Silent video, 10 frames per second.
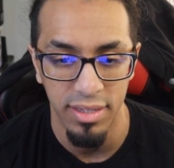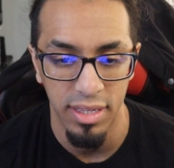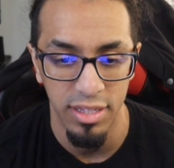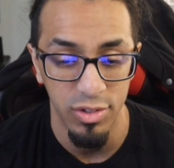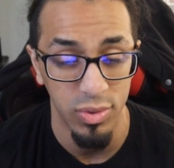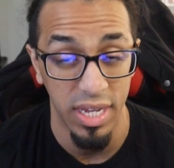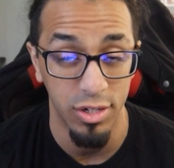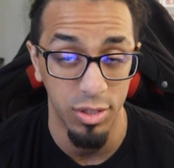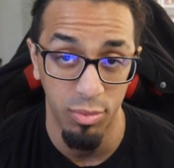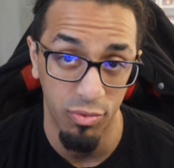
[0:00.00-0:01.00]
And this was
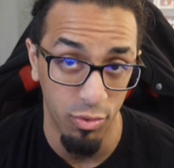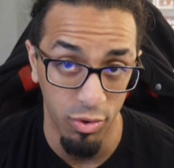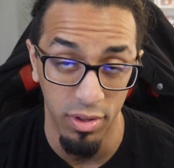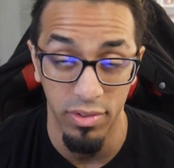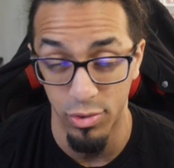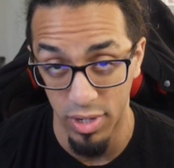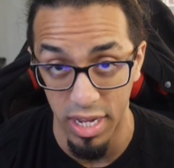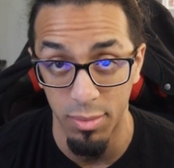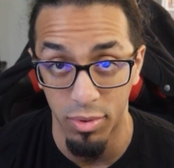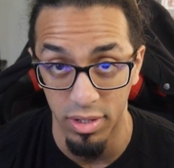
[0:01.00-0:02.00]
actually before all the
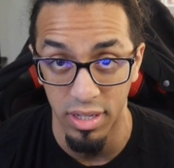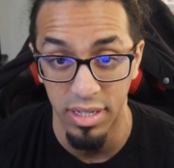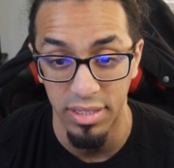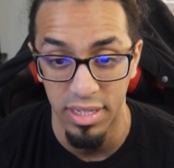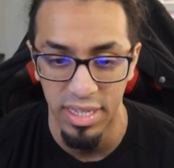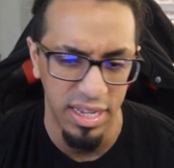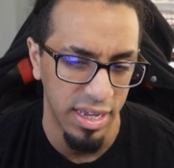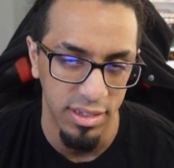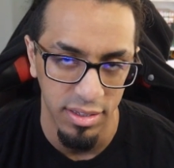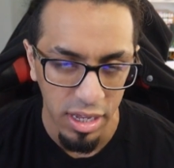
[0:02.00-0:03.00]
Dragon Ball content that
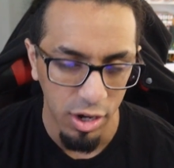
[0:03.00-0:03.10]
kind of